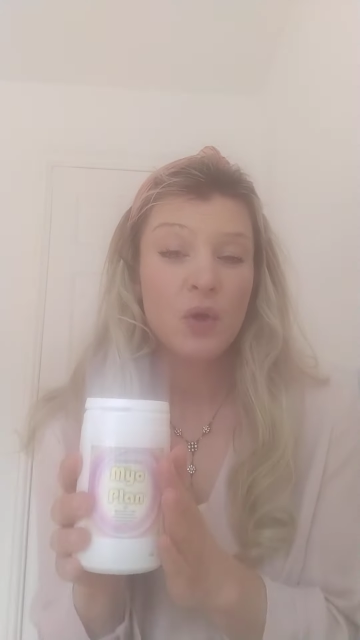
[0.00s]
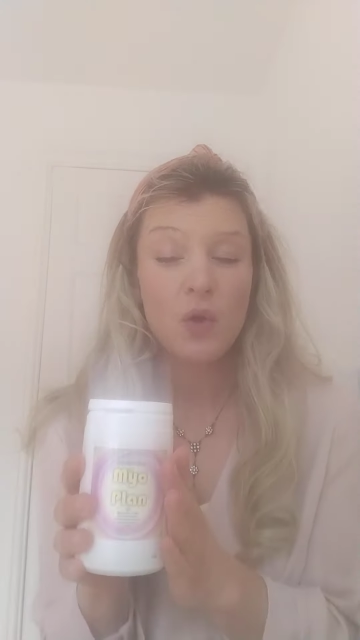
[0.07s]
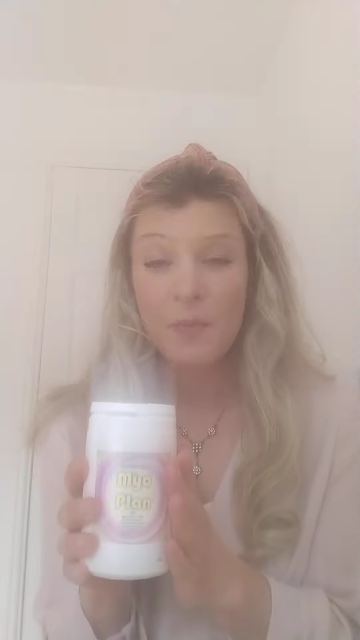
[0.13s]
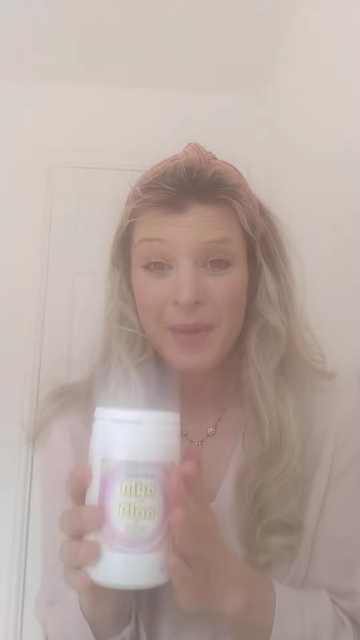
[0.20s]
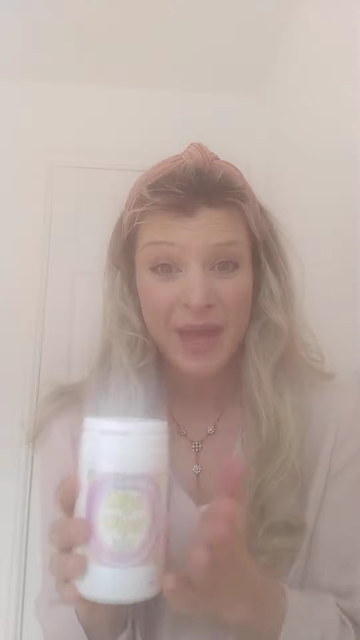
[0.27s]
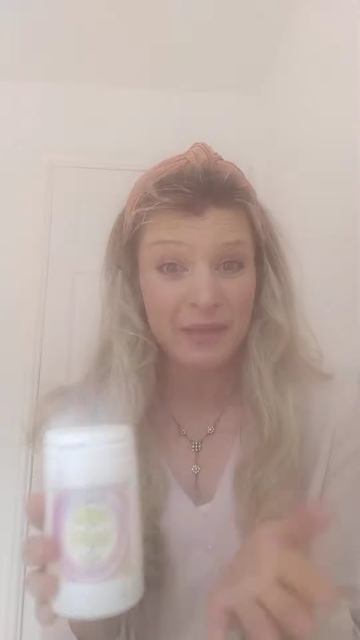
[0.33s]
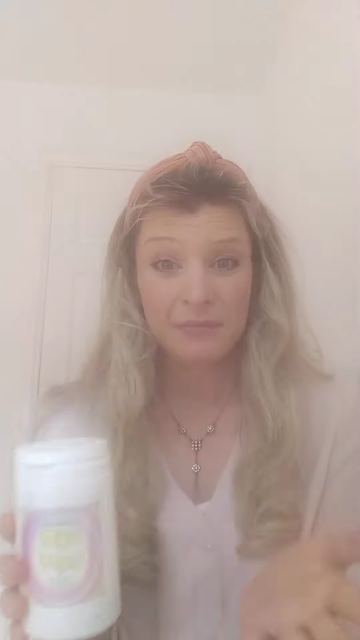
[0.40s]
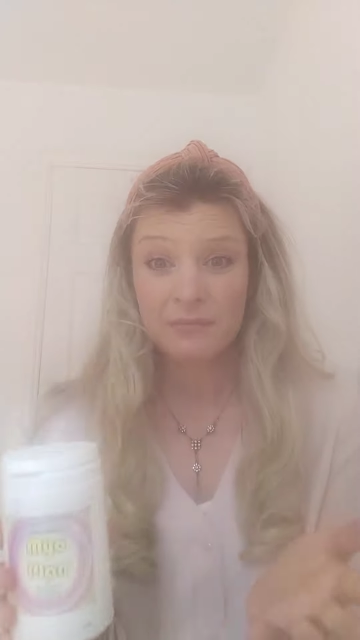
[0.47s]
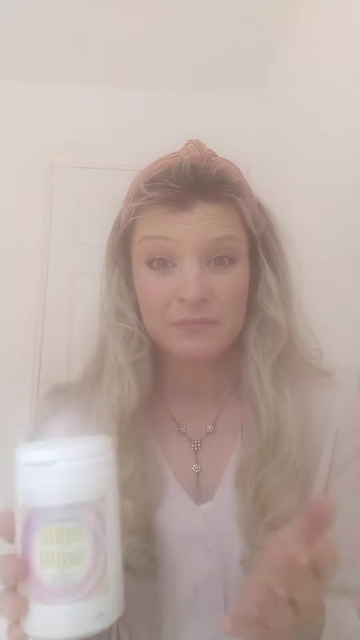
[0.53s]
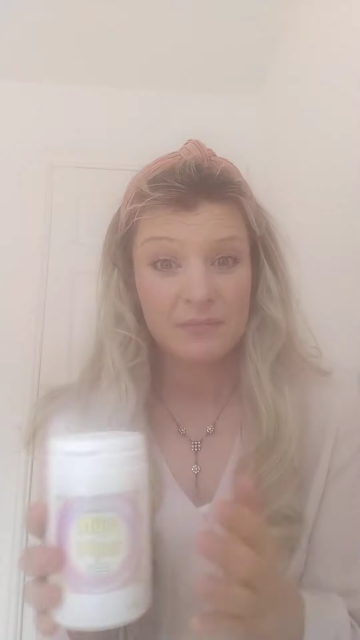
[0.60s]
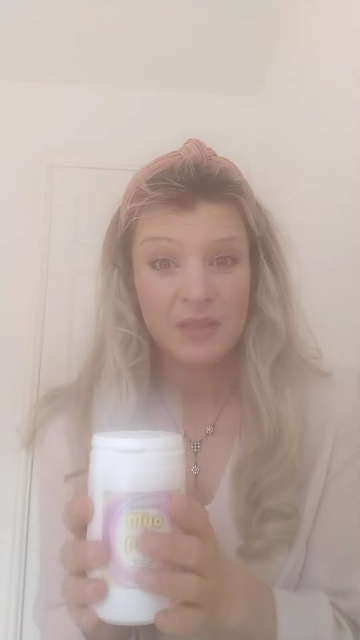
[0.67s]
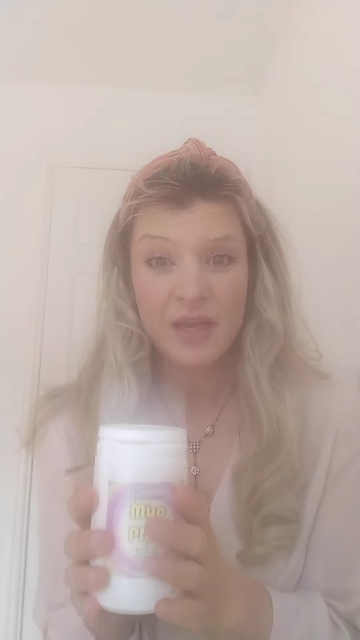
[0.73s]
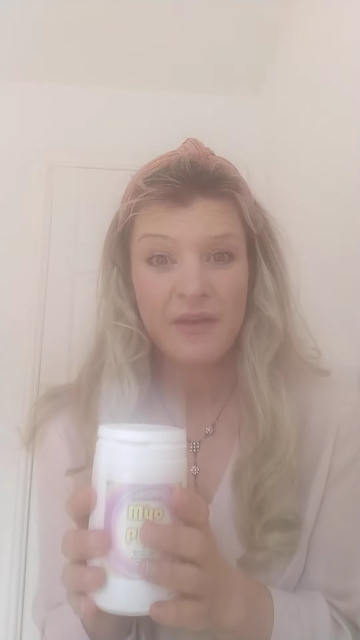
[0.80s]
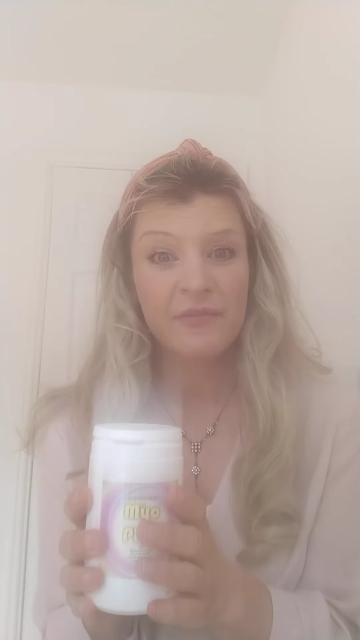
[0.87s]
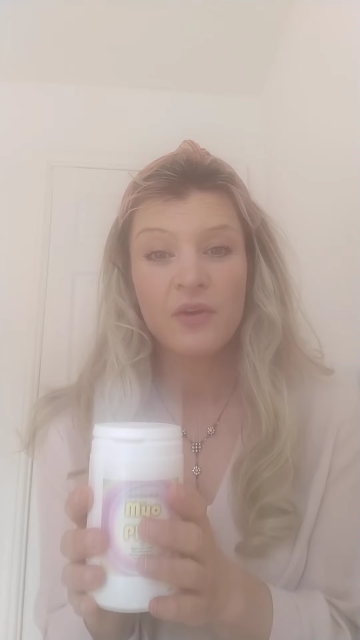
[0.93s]
or men
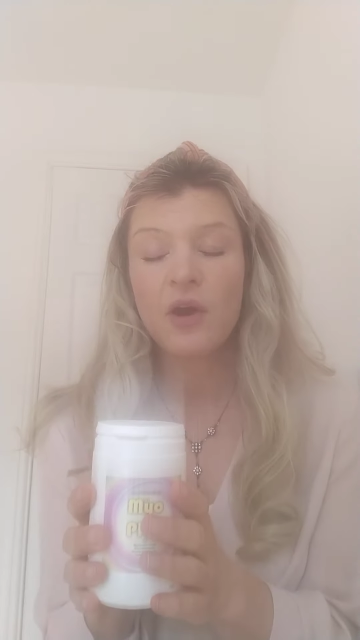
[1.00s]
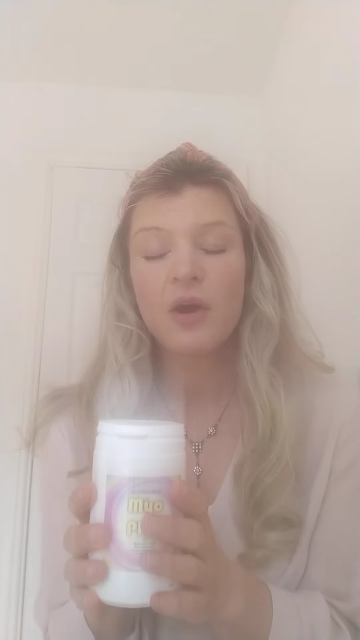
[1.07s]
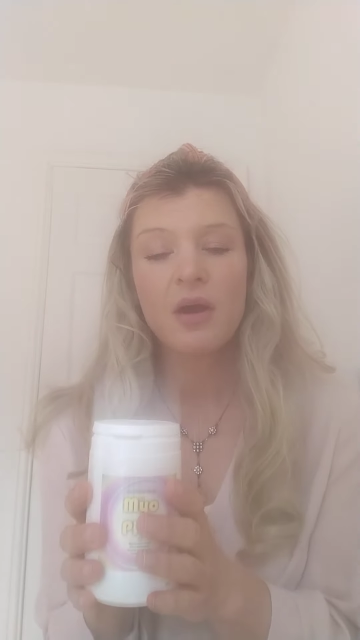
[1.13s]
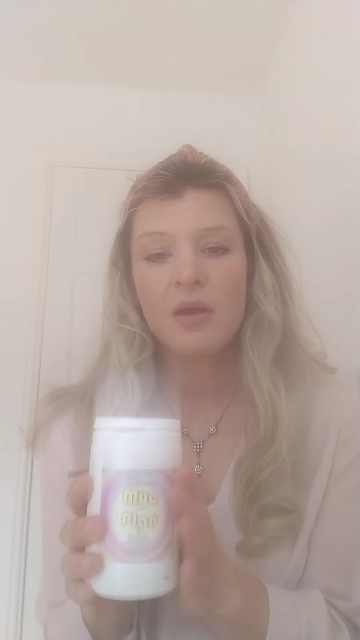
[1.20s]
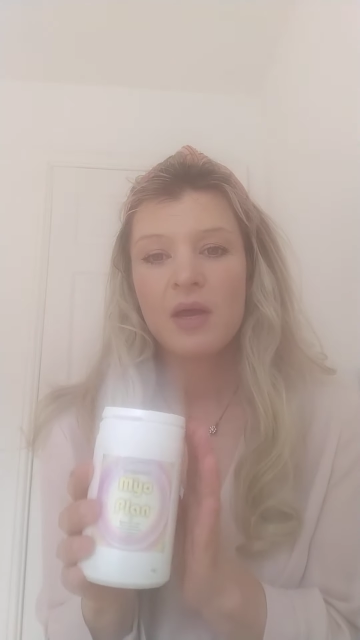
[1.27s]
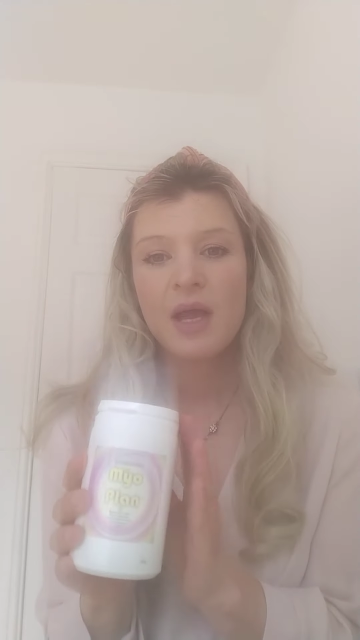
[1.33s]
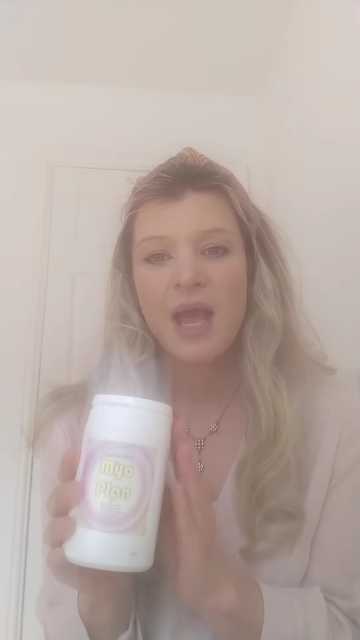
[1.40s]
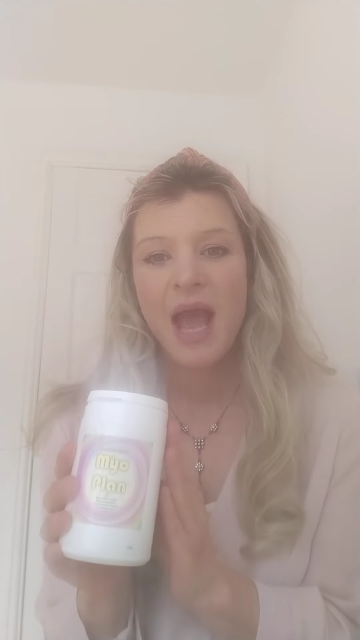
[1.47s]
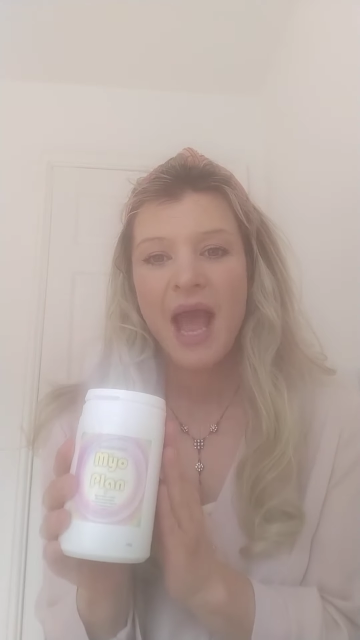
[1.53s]
that have got